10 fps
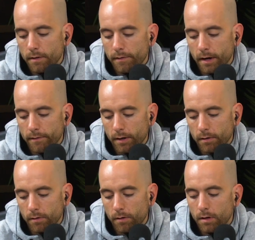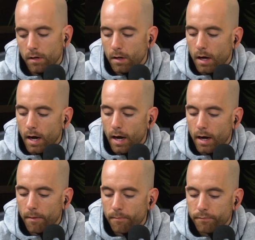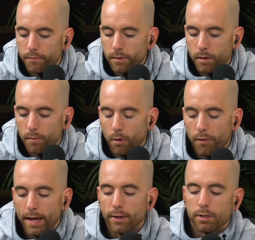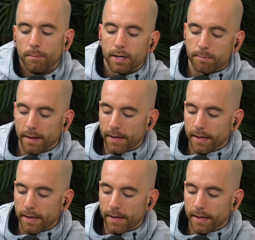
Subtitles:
Very, very cool. Well, thank you so much, man.